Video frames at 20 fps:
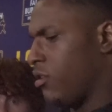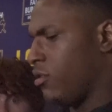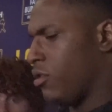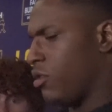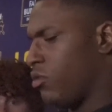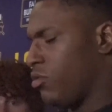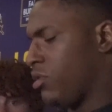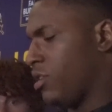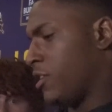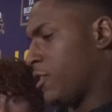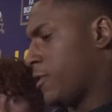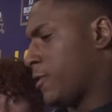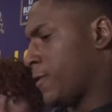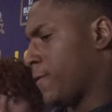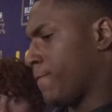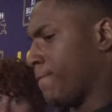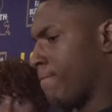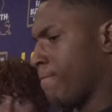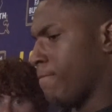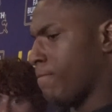you know, just
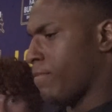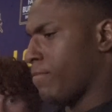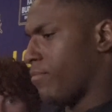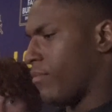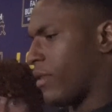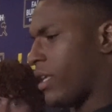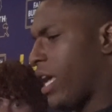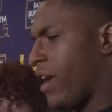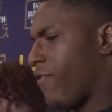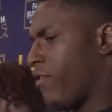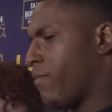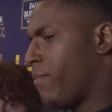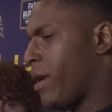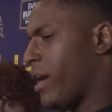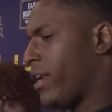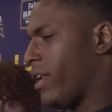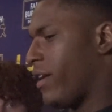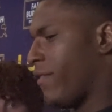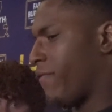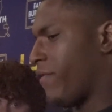
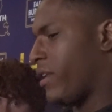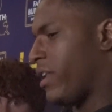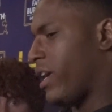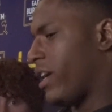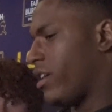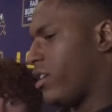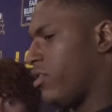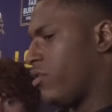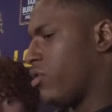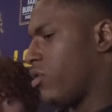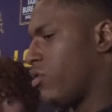everybody. I feel like you